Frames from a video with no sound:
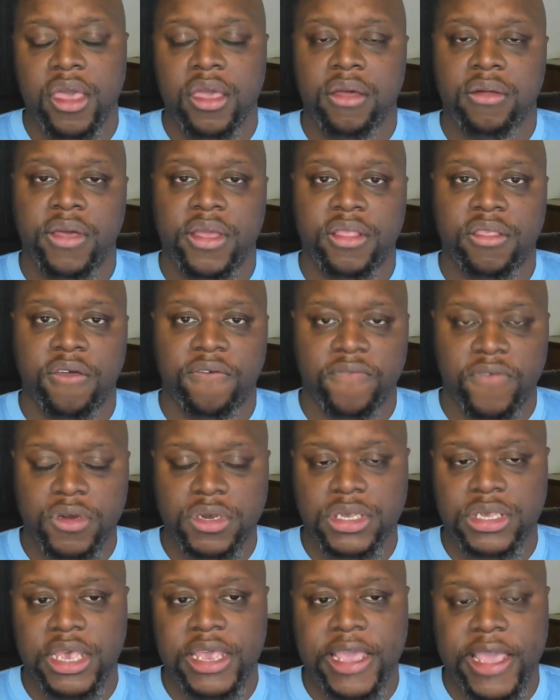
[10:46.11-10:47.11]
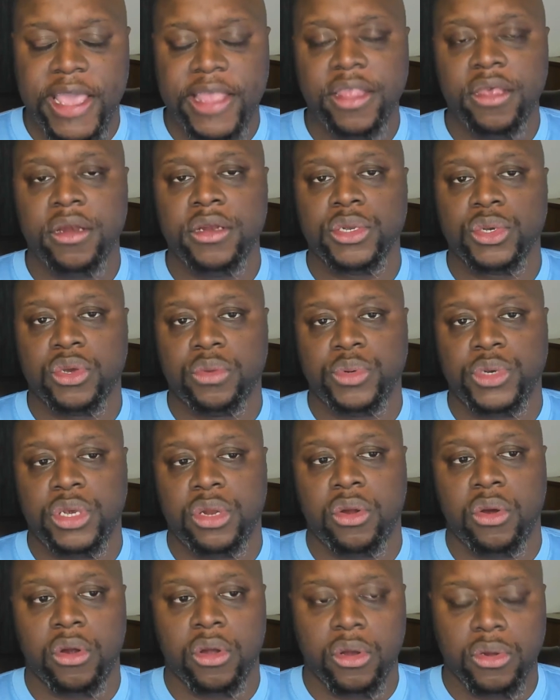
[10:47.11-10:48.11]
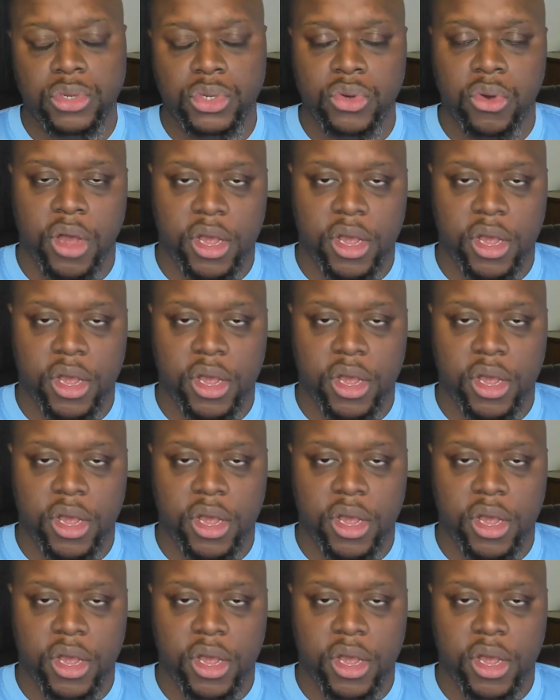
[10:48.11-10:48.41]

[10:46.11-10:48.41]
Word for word: Click the first link in the description or go to